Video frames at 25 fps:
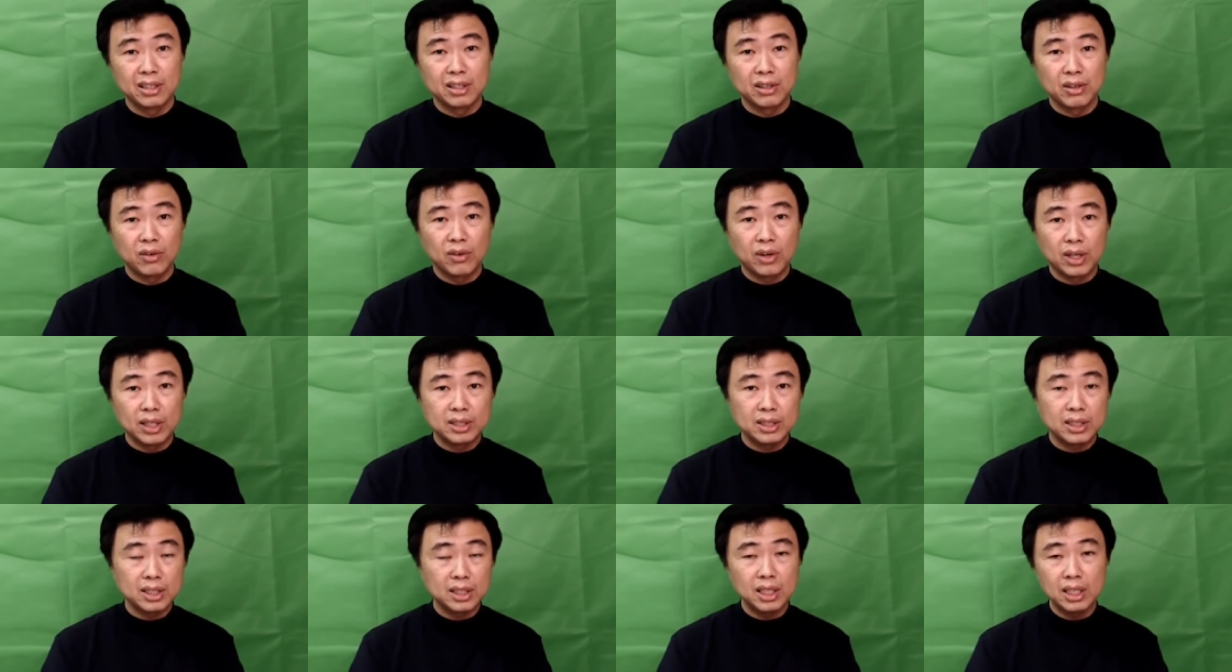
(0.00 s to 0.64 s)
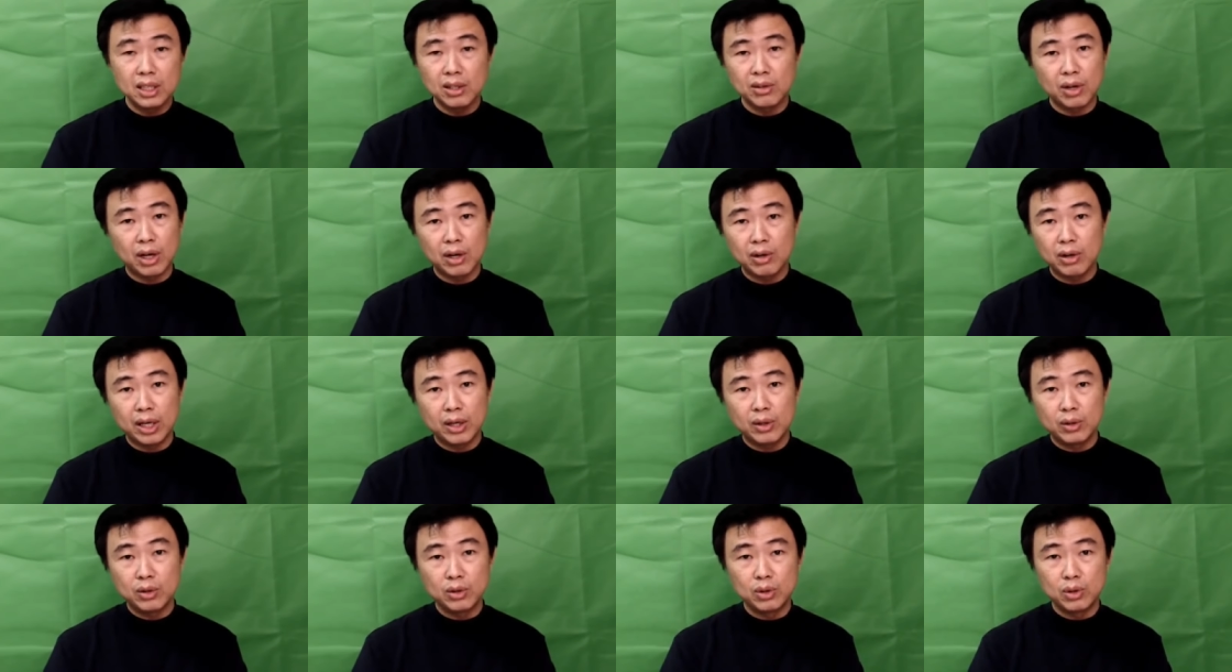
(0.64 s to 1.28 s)
Right, sitting around
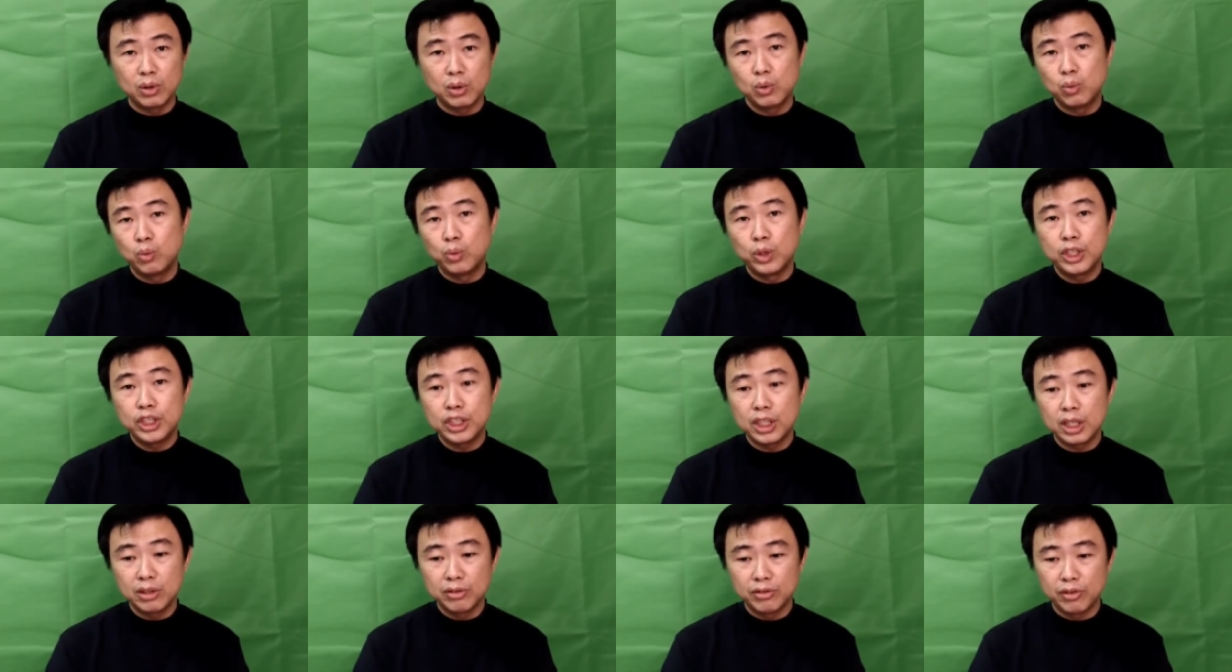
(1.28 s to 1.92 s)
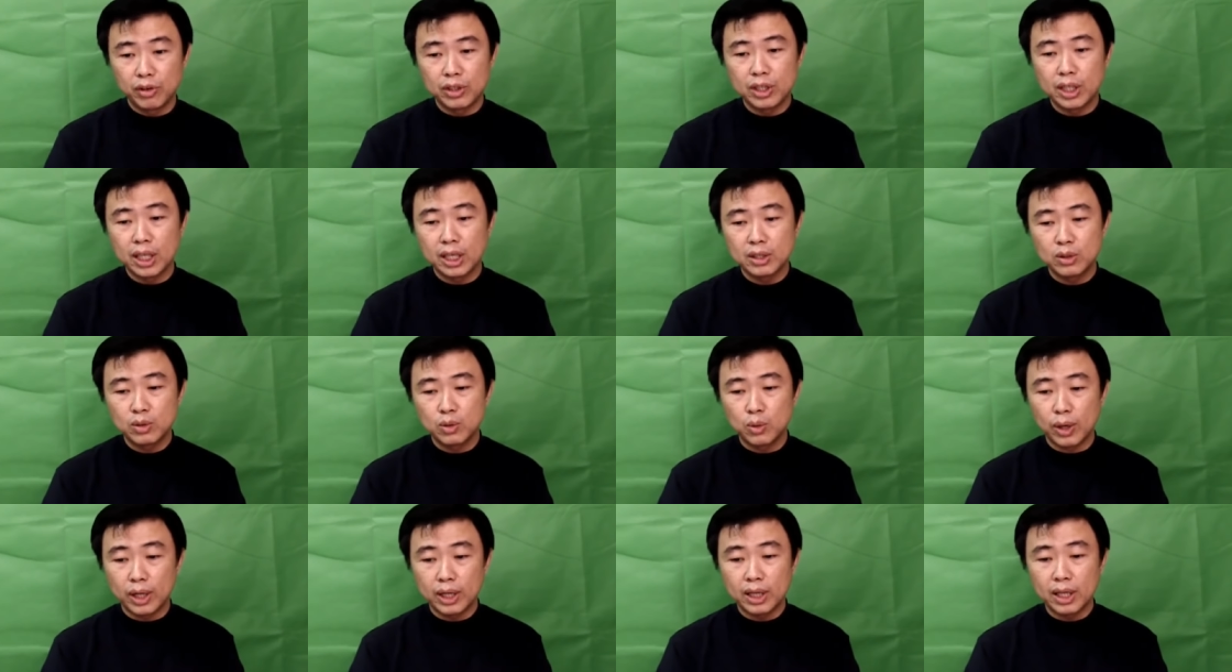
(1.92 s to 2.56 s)
and you know wishing for things
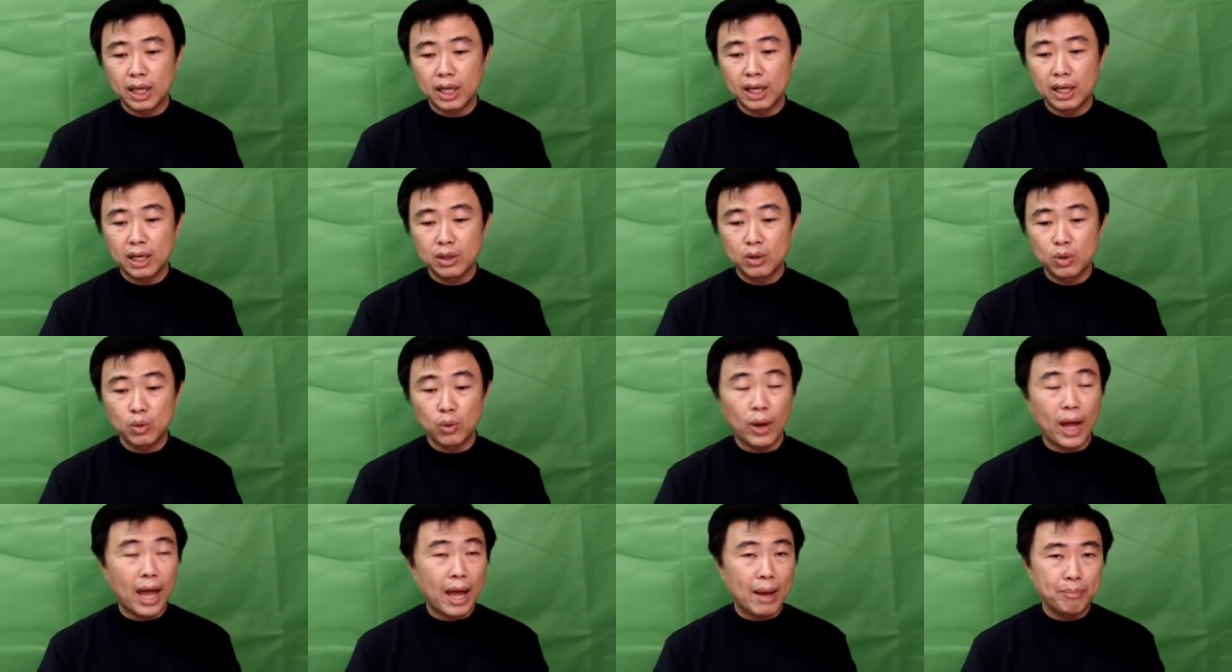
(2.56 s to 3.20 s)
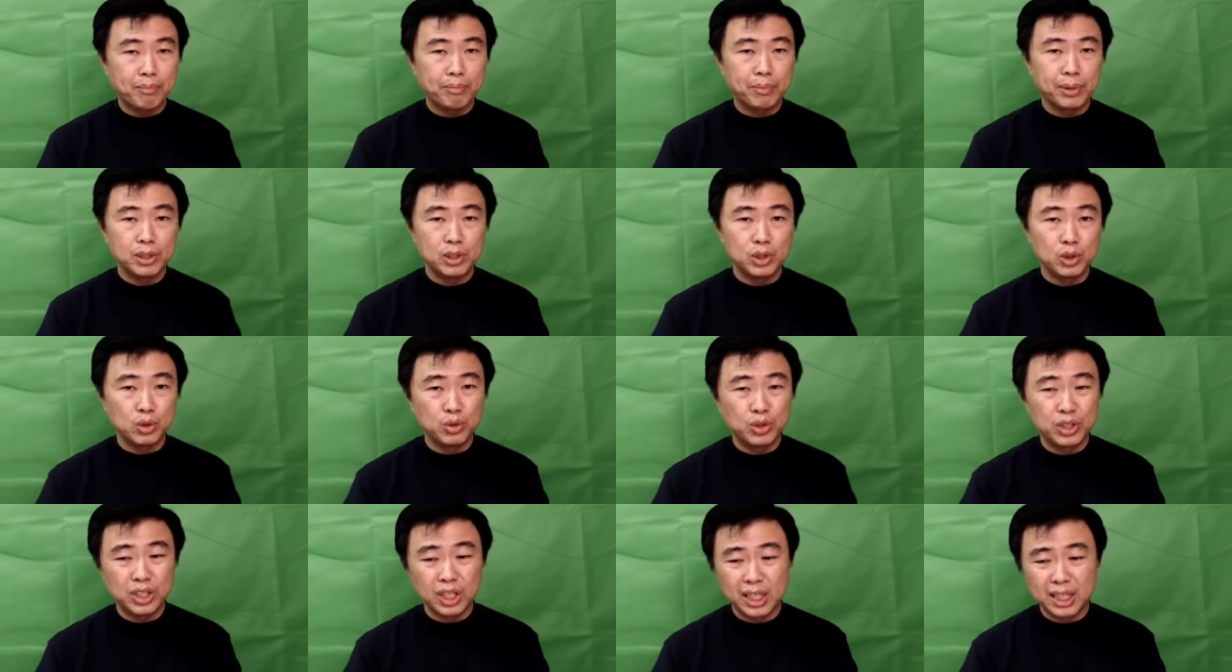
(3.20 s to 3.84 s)
to think to happen
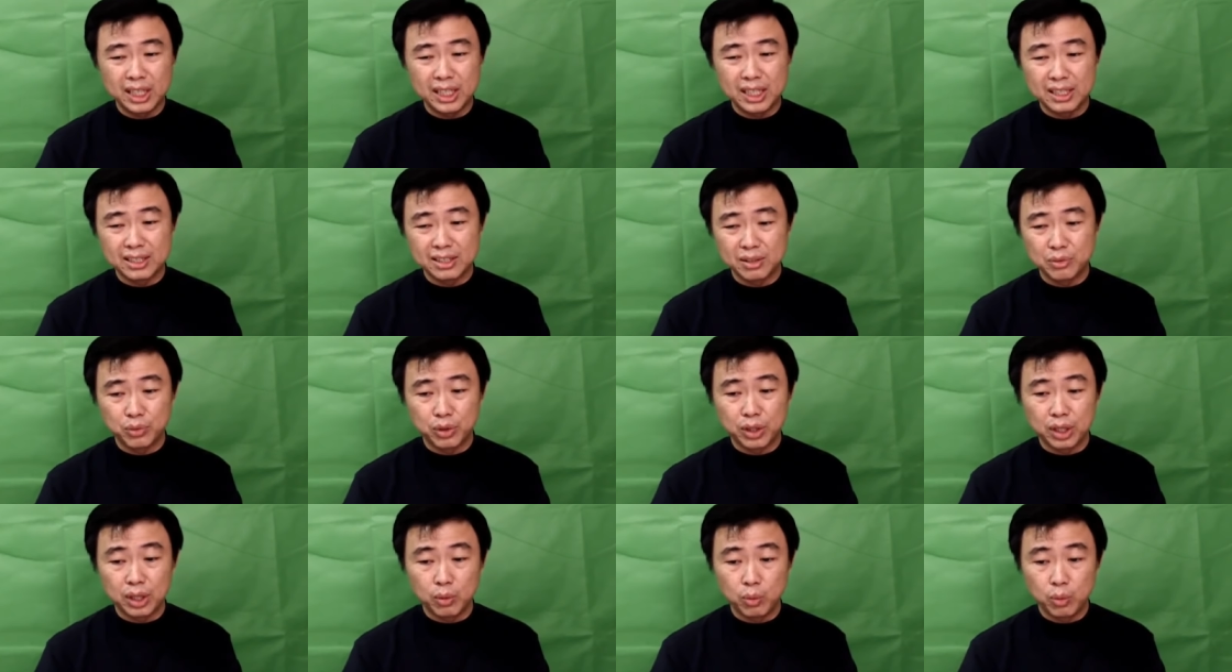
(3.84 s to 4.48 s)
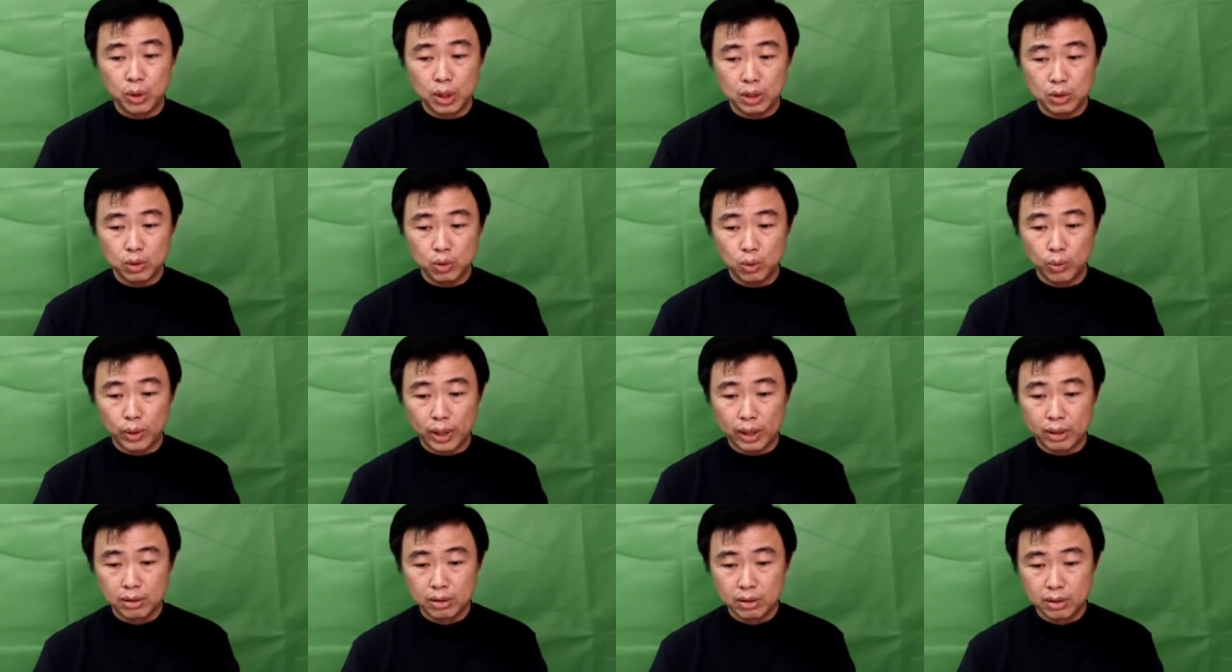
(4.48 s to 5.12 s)
usually doesn't really work too
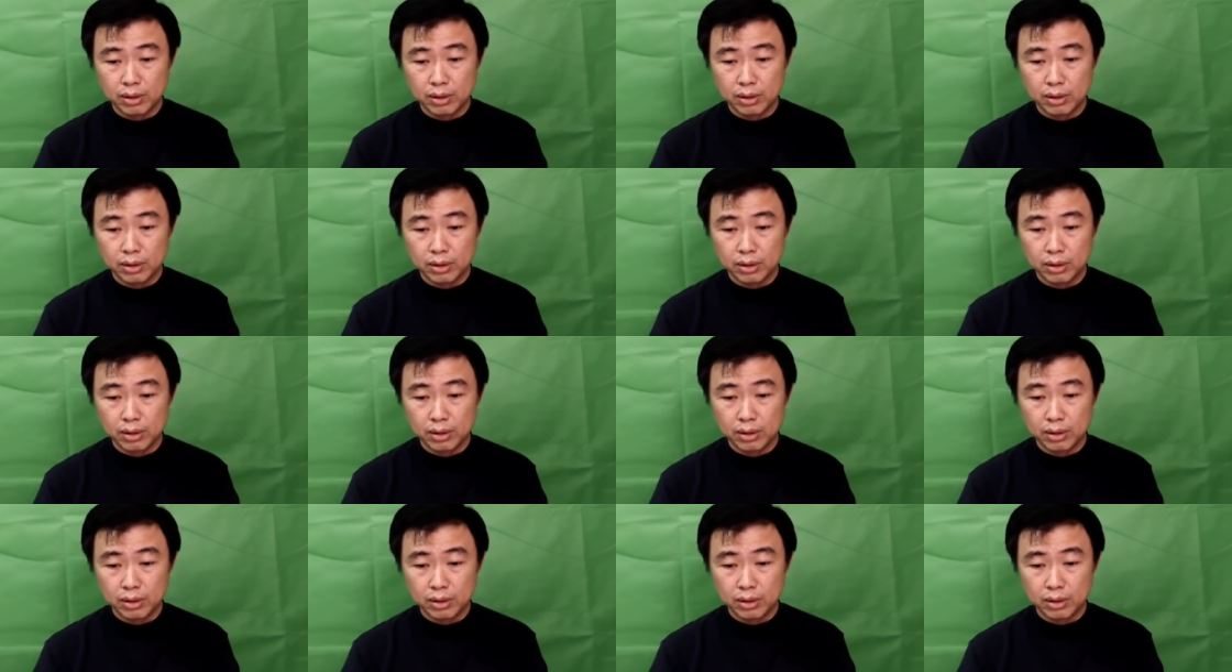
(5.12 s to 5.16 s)
well.